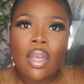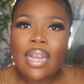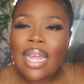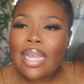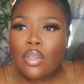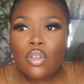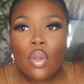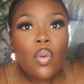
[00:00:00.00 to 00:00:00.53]

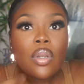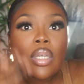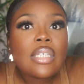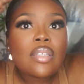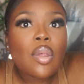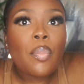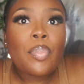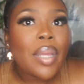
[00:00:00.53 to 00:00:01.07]
Like, you don't
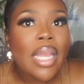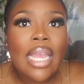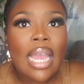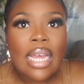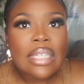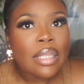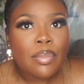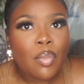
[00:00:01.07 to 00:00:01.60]
need to be
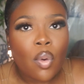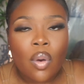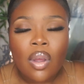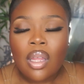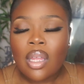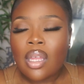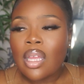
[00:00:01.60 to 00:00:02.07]
here anymore.